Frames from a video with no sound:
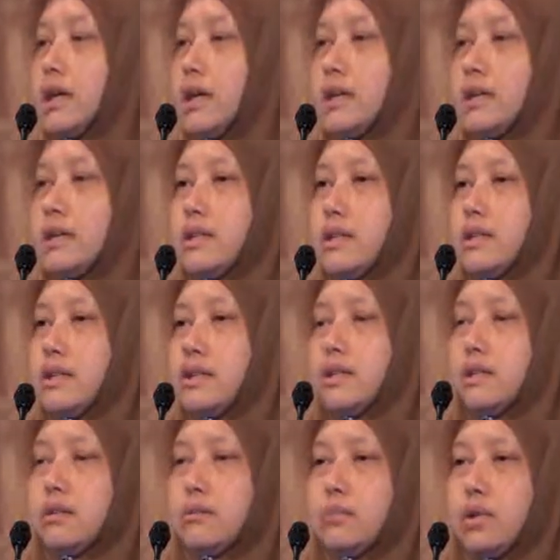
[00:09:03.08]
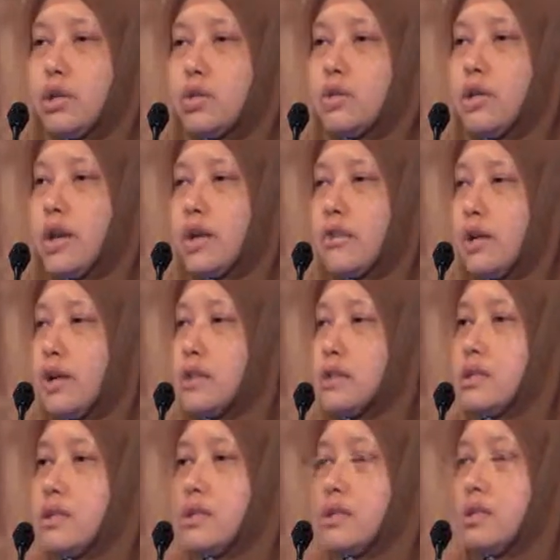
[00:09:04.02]
guidance, but if you have
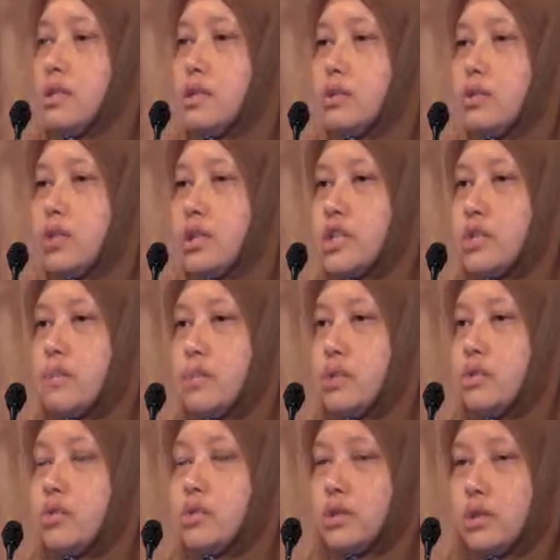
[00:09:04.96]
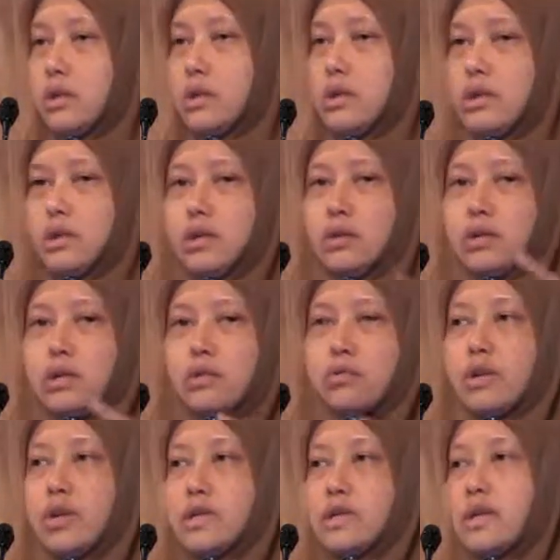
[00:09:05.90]
uncertainties or disputes, you can
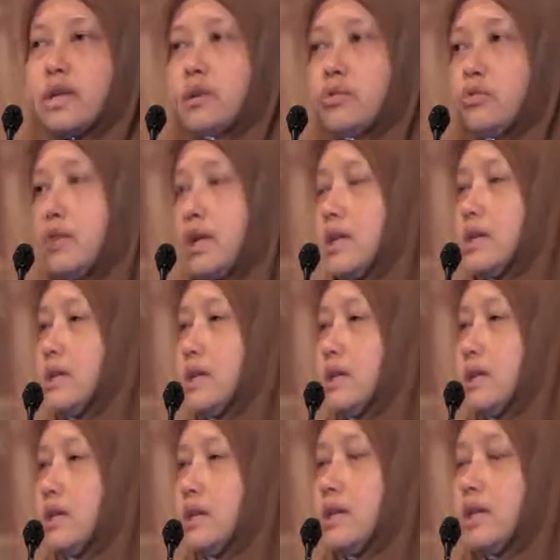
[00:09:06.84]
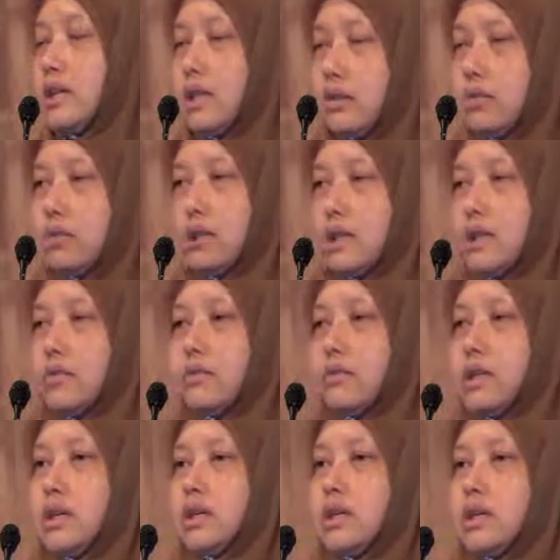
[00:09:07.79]
raise that to the SSC and they will
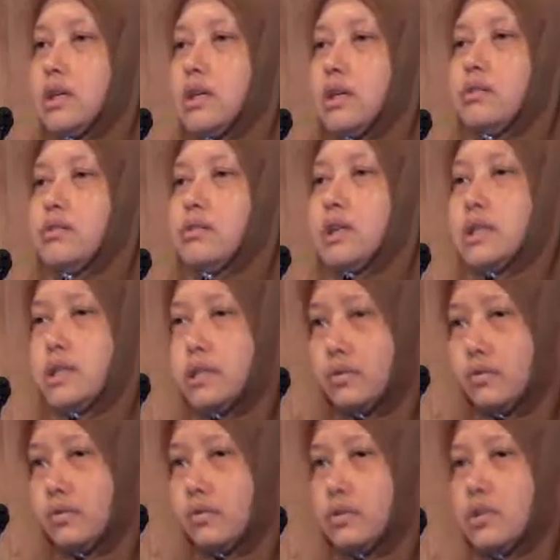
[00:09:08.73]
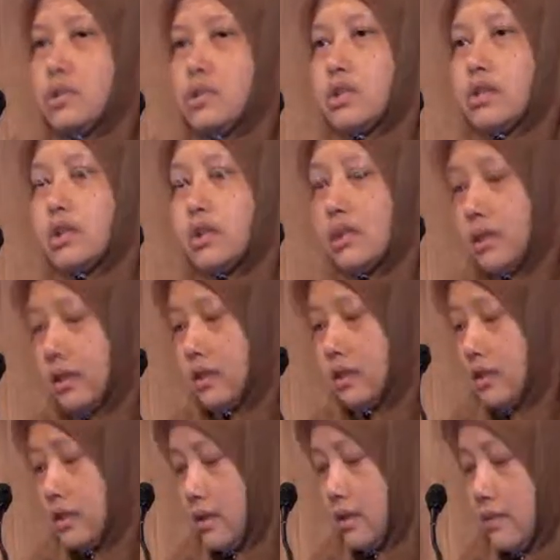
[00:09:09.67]
give the definitive Sharia
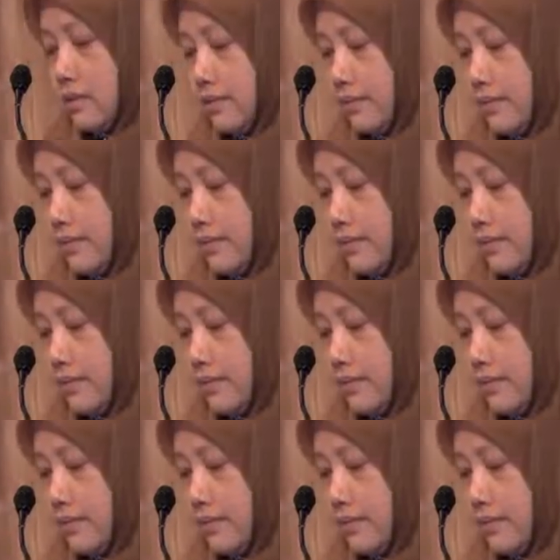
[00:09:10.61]
guidance.